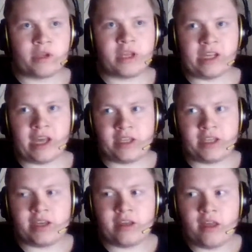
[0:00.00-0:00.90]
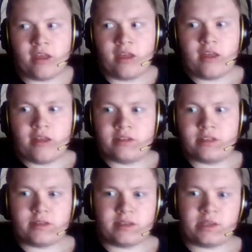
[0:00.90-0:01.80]
I think
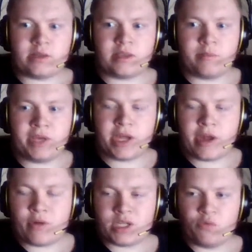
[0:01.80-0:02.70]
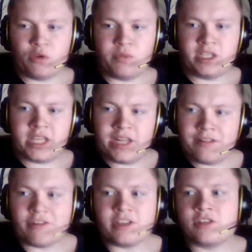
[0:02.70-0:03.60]
the bigger question would be
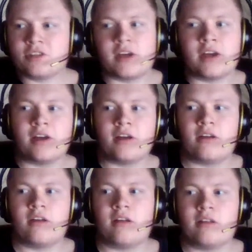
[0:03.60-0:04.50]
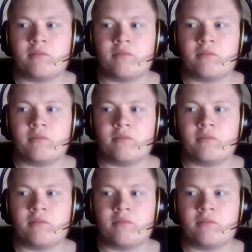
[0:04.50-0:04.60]
Sailfish. But